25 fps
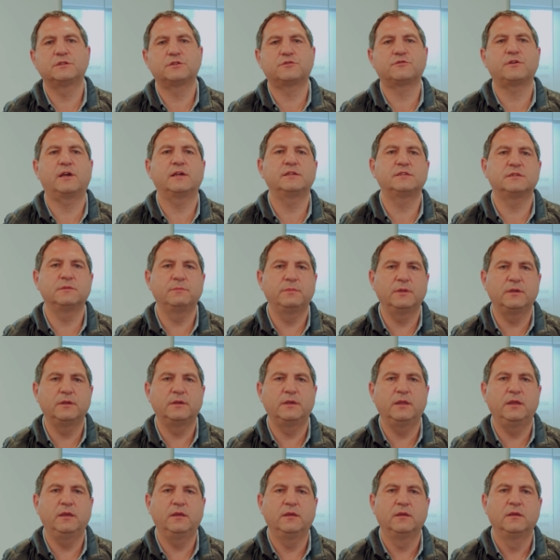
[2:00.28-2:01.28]
this
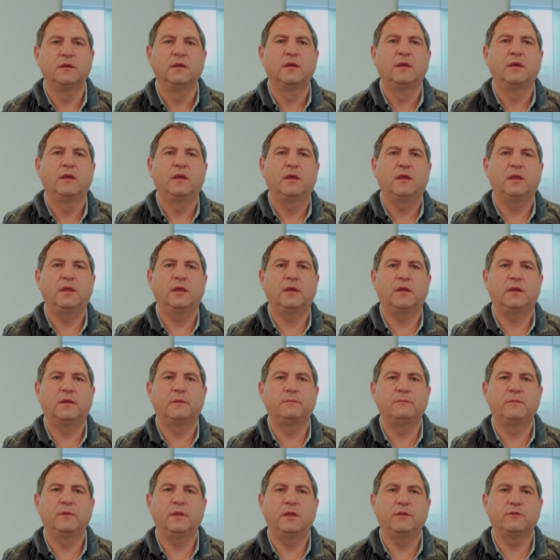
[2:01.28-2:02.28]
traceability
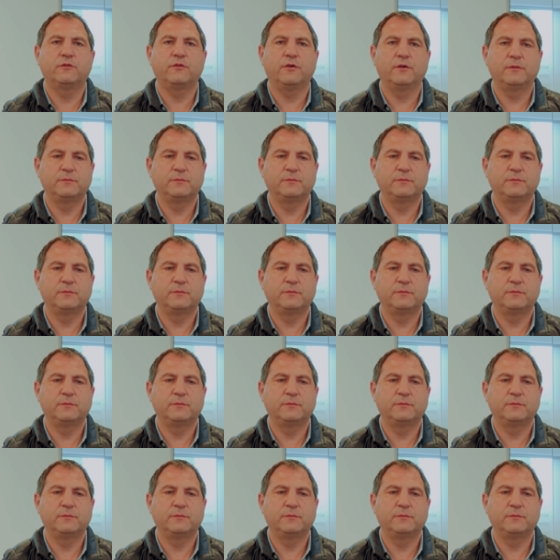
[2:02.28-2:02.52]
um, in